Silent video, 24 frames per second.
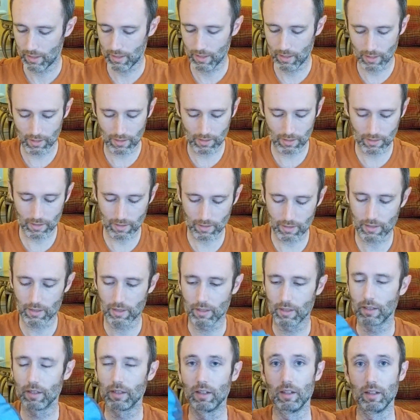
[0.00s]

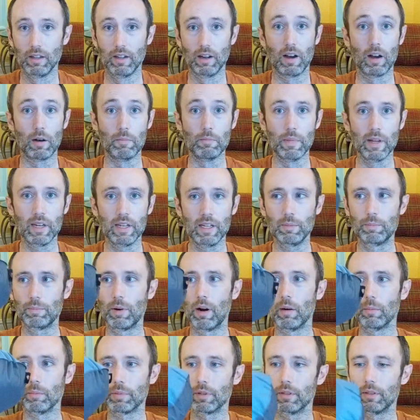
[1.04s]
is a mini
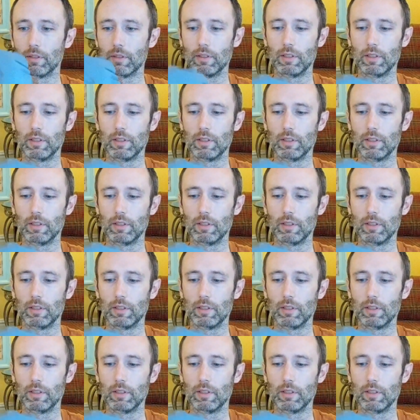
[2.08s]
pump,